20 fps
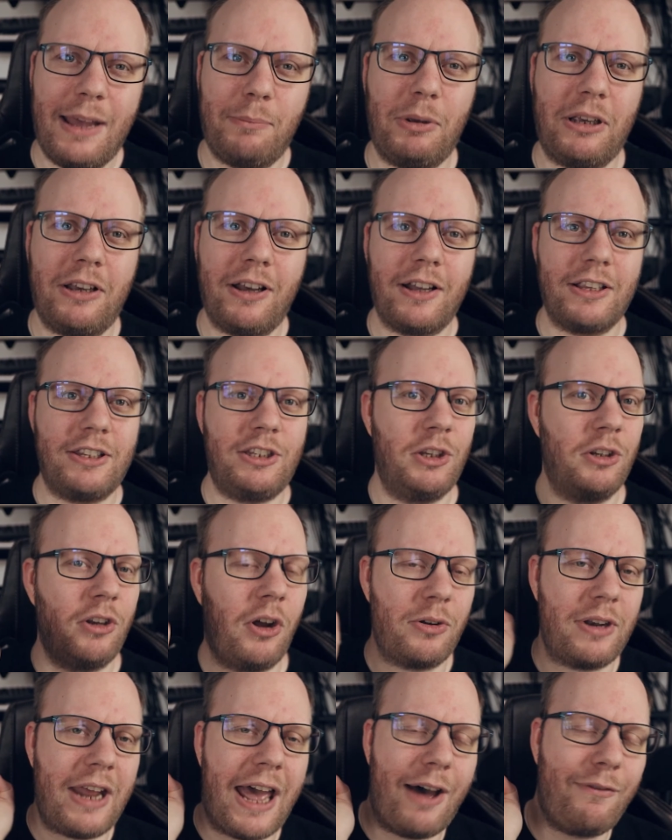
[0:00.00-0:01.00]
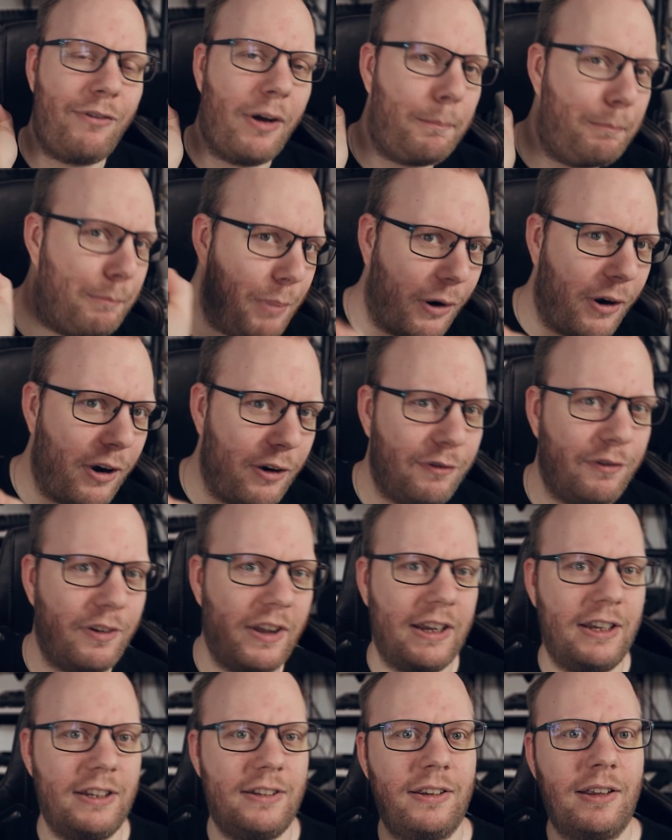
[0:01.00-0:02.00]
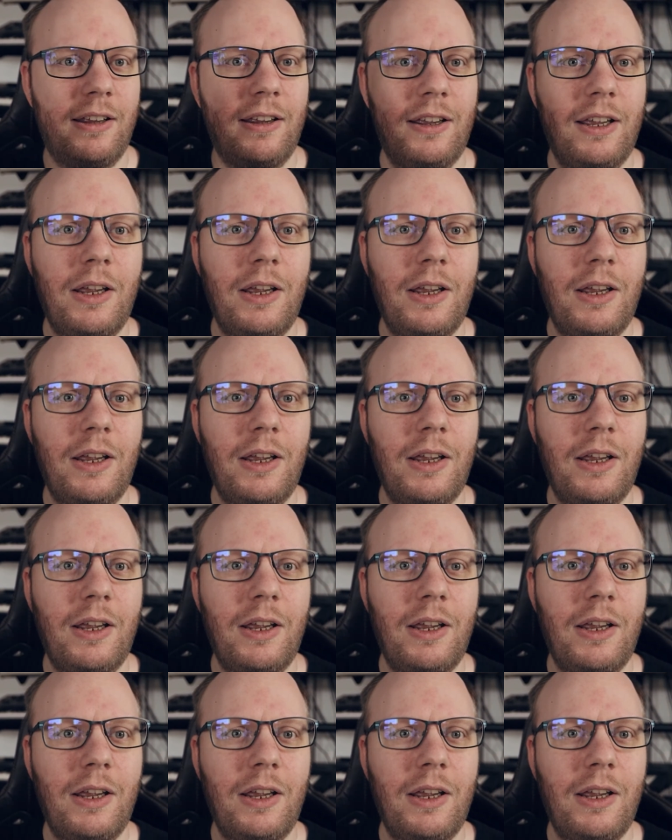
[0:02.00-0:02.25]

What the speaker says: because you don't have a perfect